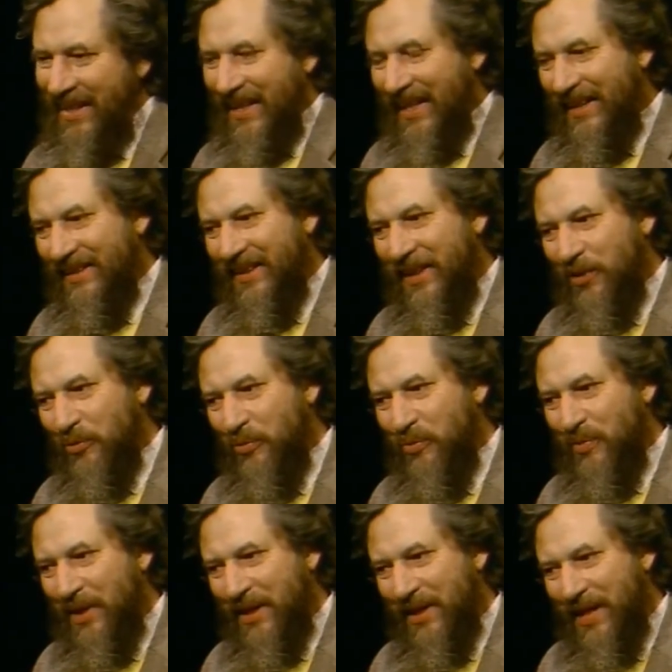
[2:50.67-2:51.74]
And then
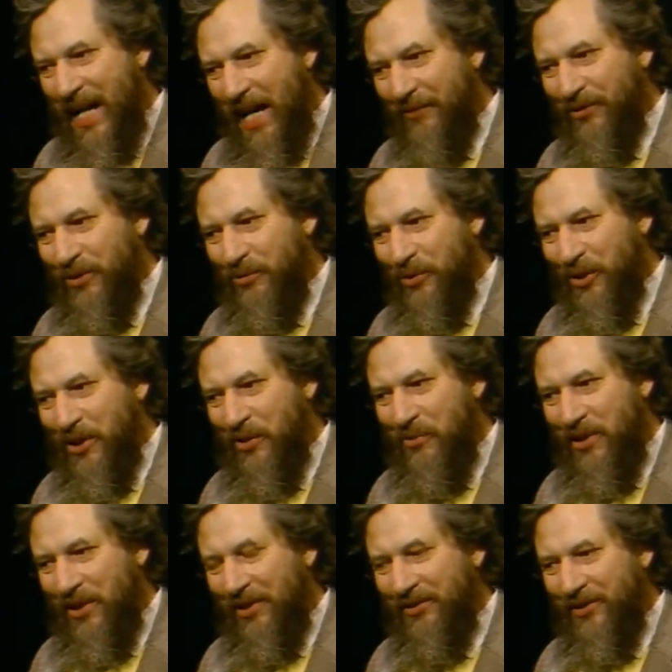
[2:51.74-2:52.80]
after working
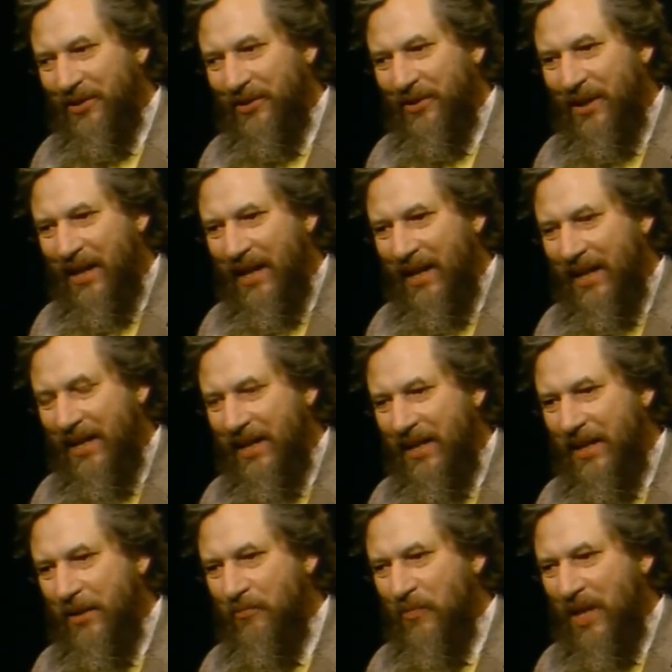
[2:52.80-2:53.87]
with Oscar, I